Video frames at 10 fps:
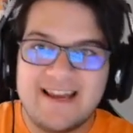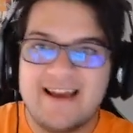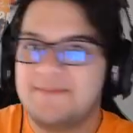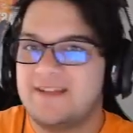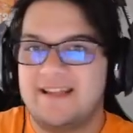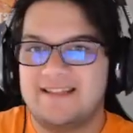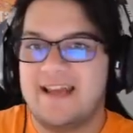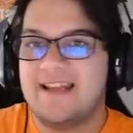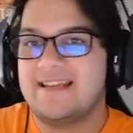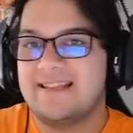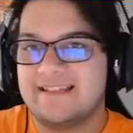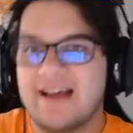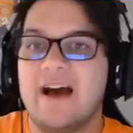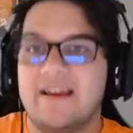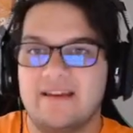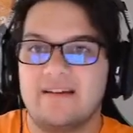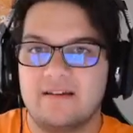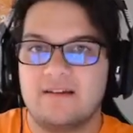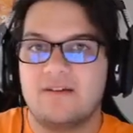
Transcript: times out of 10, he's dying